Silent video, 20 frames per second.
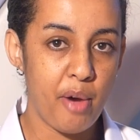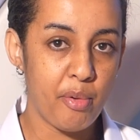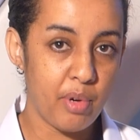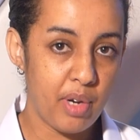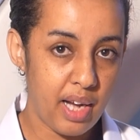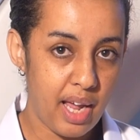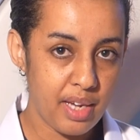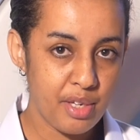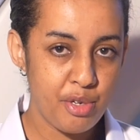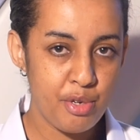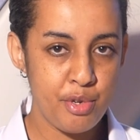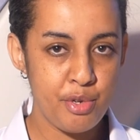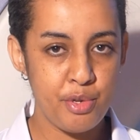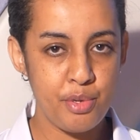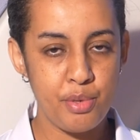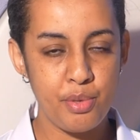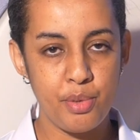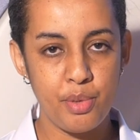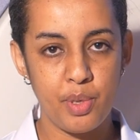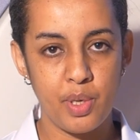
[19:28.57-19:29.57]
would like
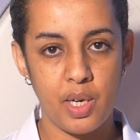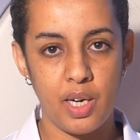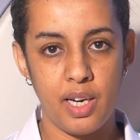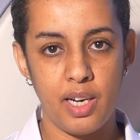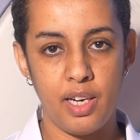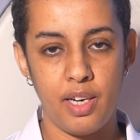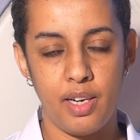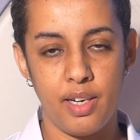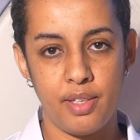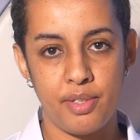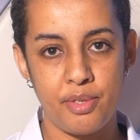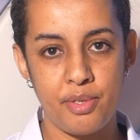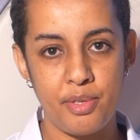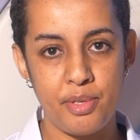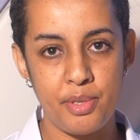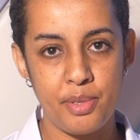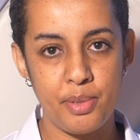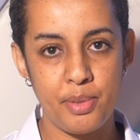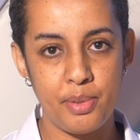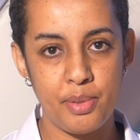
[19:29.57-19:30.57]

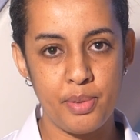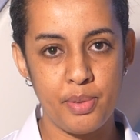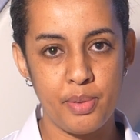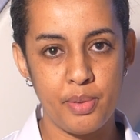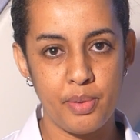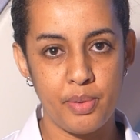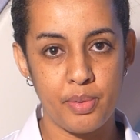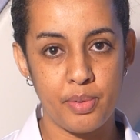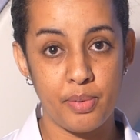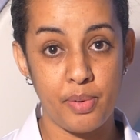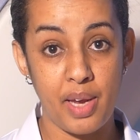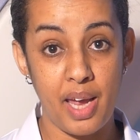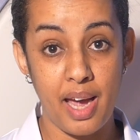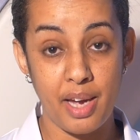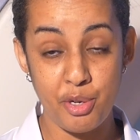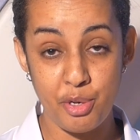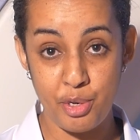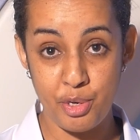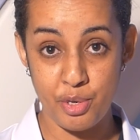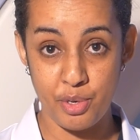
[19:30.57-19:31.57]
to
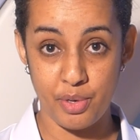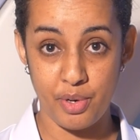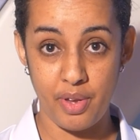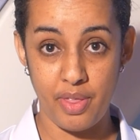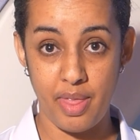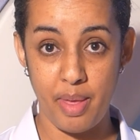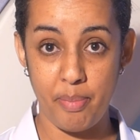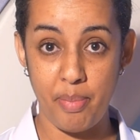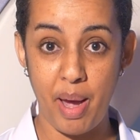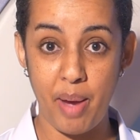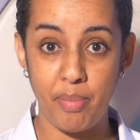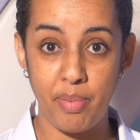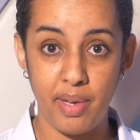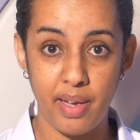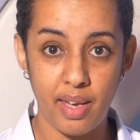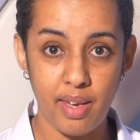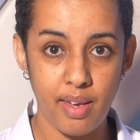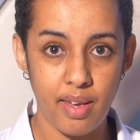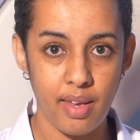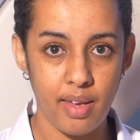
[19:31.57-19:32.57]
reassure the public,